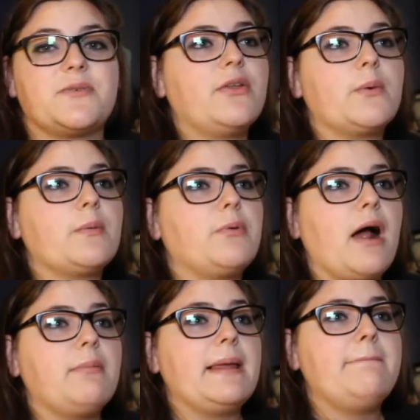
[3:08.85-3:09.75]
there were
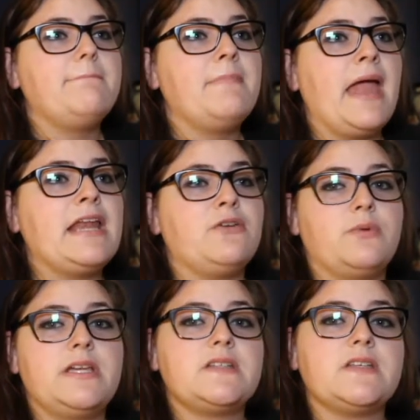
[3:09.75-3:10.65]
probably many
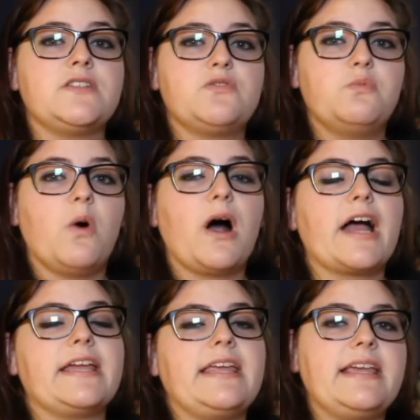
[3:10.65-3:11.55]
reasons
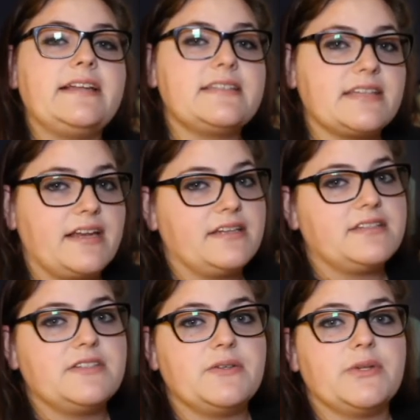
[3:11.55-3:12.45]
why he decided
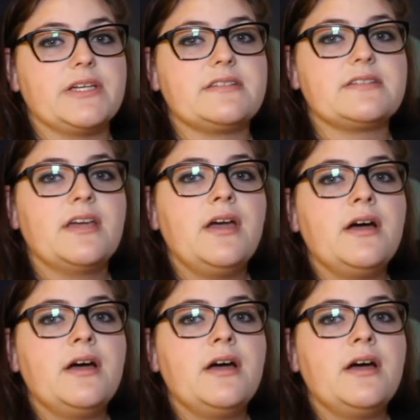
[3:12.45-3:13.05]
to do this